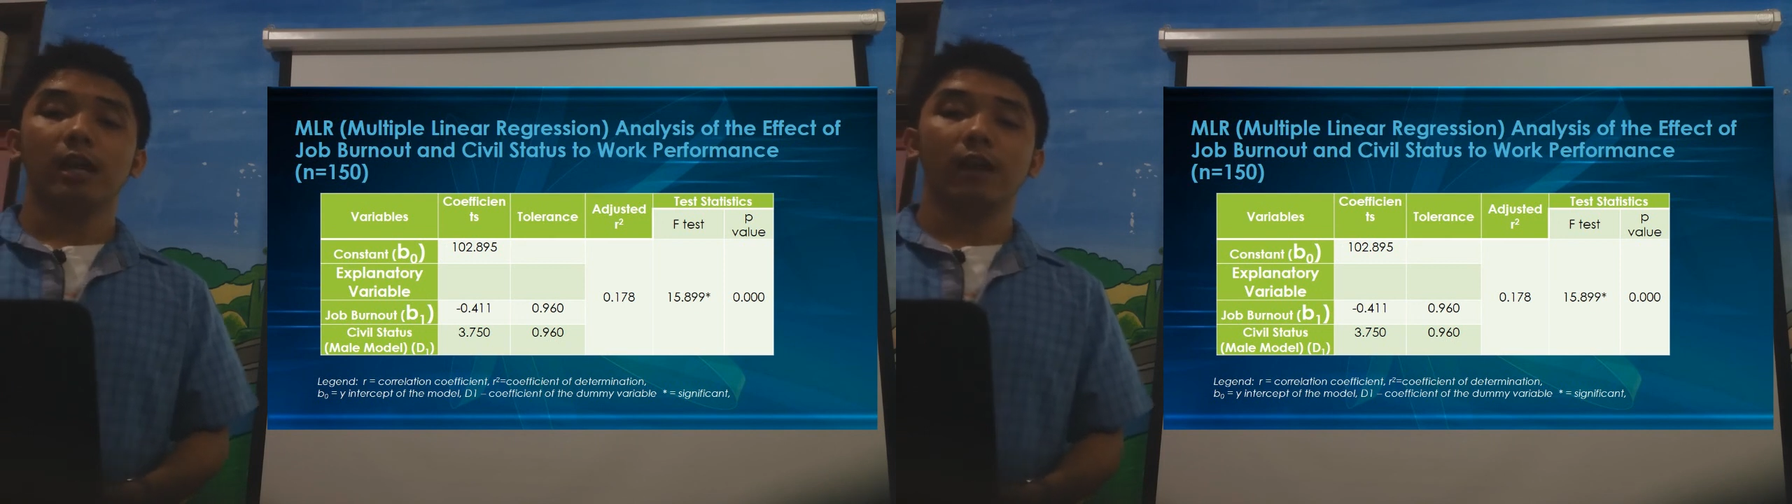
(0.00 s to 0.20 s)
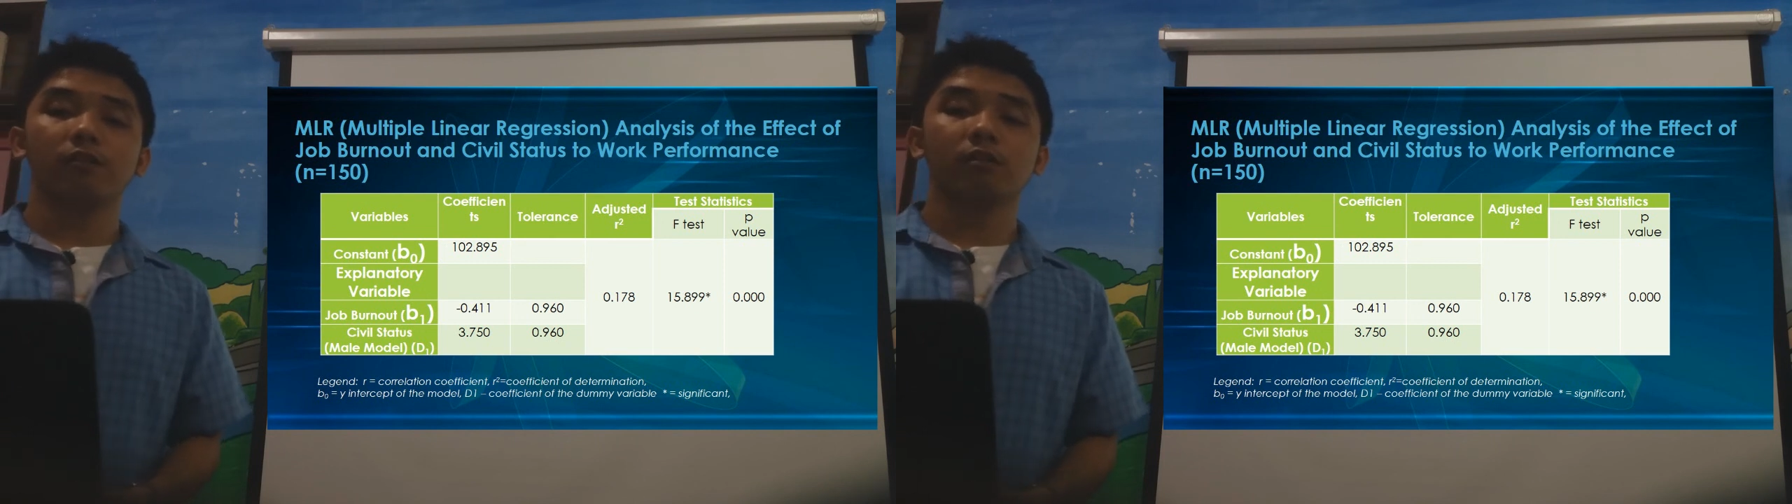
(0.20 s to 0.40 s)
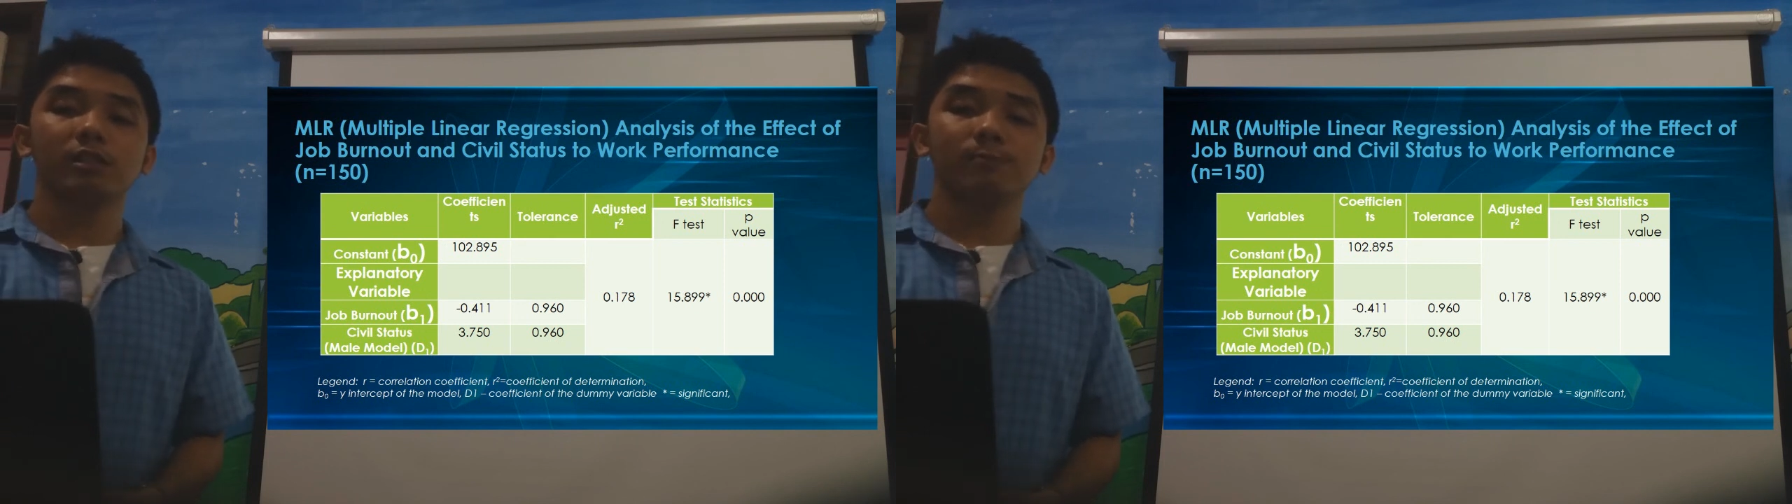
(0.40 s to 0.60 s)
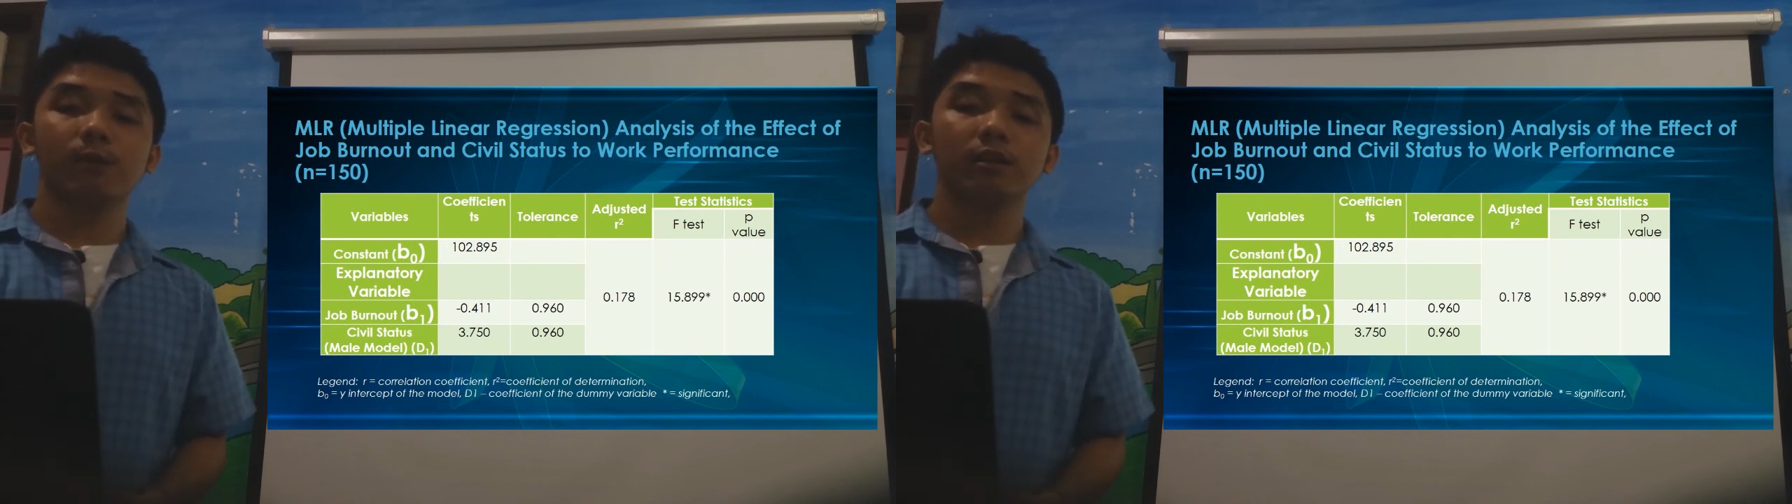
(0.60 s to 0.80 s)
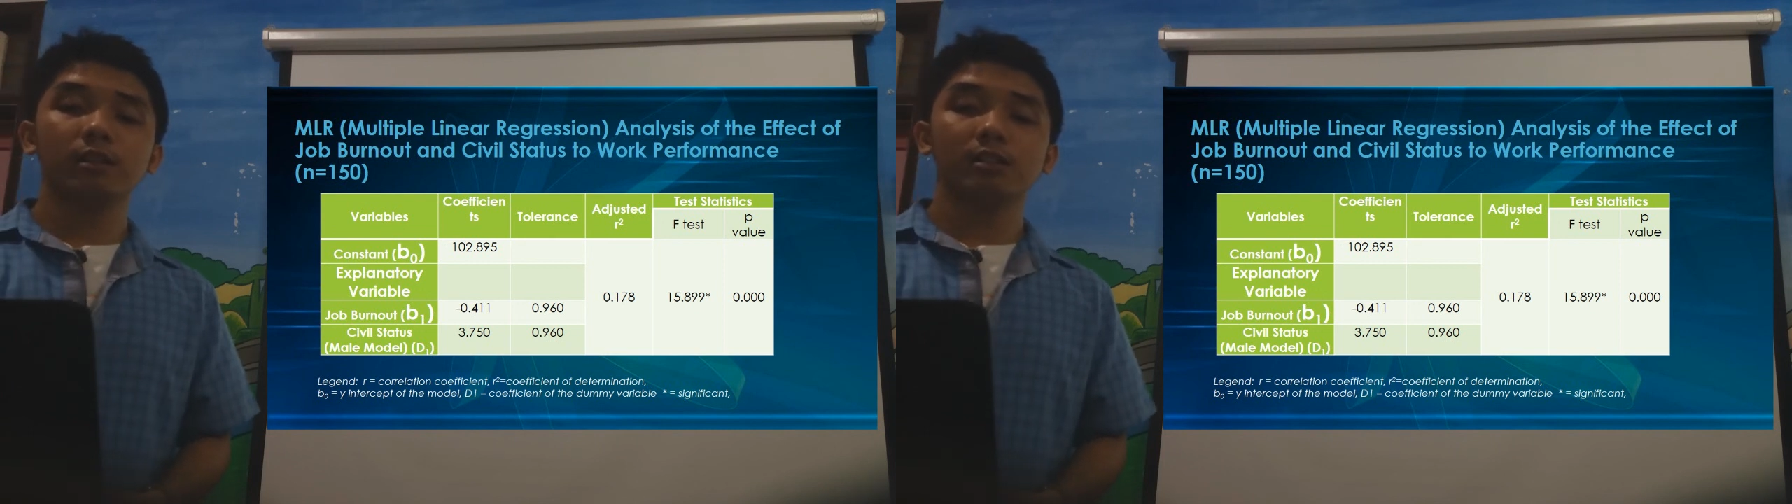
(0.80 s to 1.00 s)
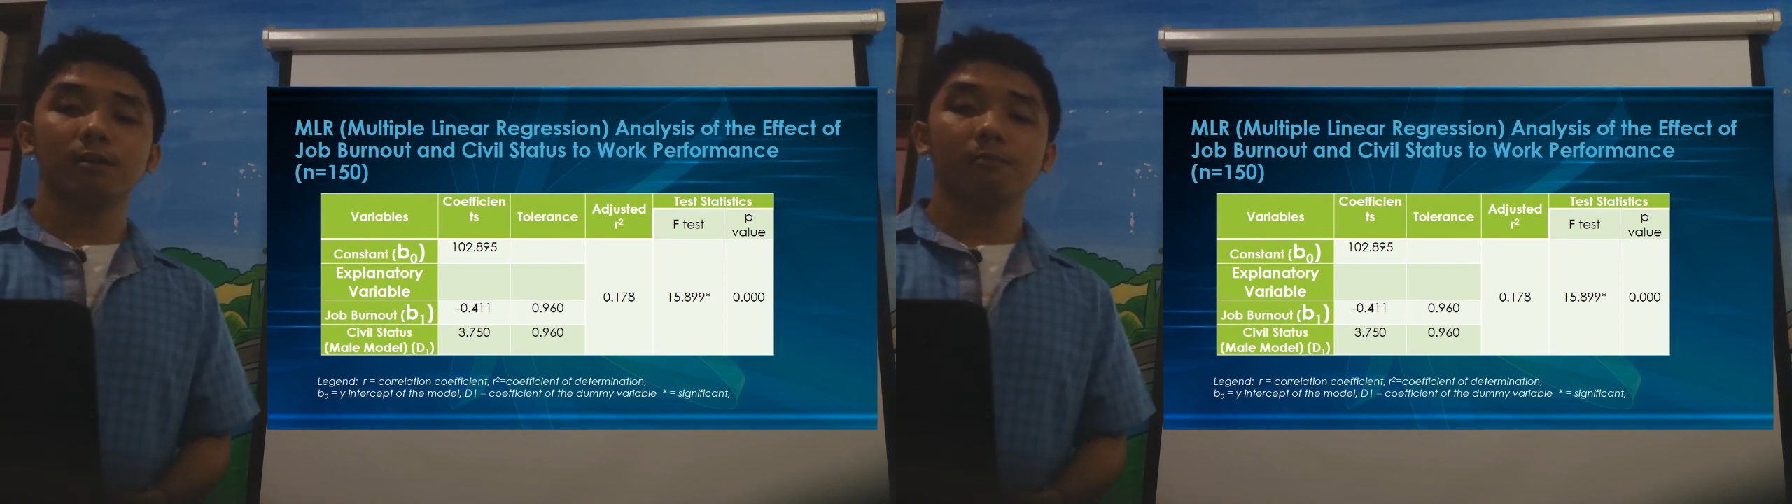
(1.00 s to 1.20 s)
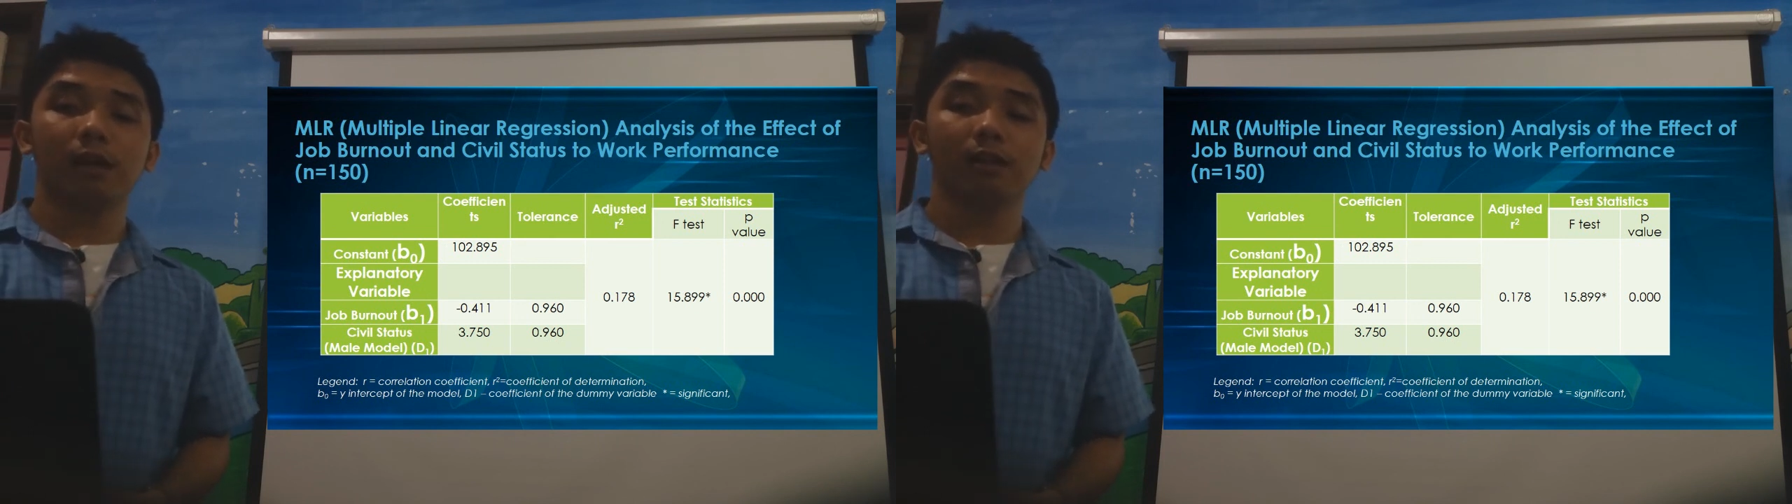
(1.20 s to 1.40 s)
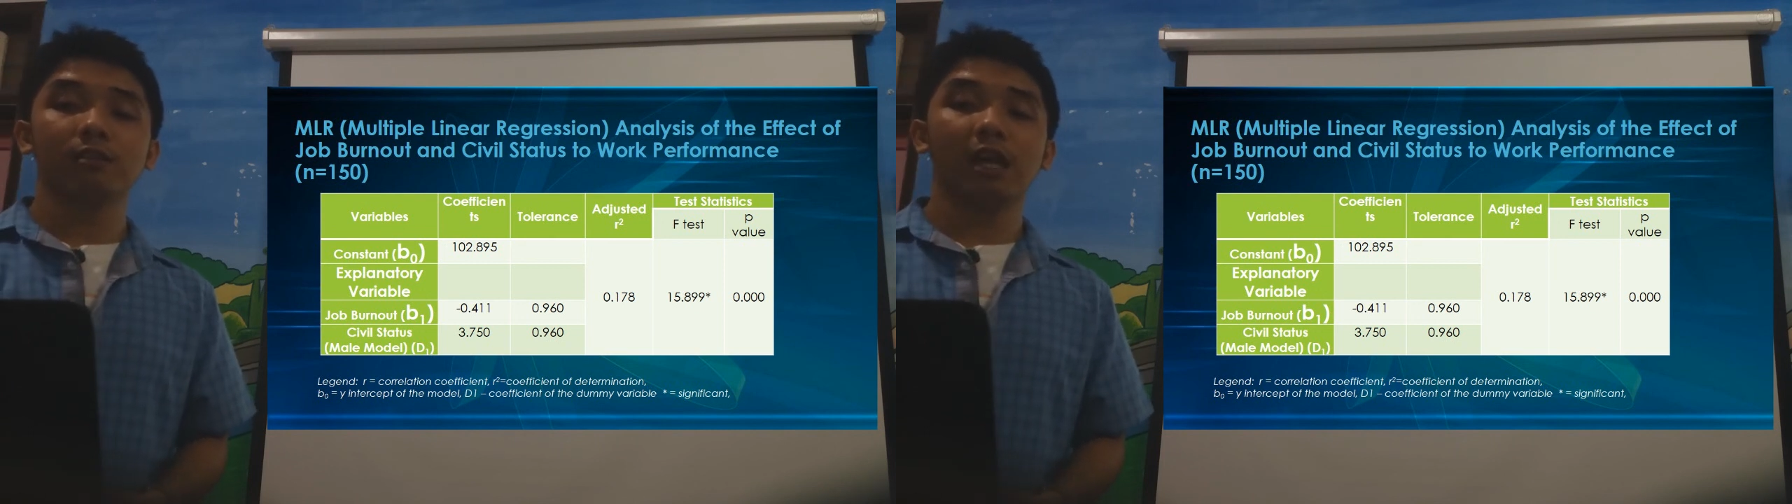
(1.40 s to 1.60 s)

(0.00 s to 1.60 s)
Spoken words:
if the respondent is a male,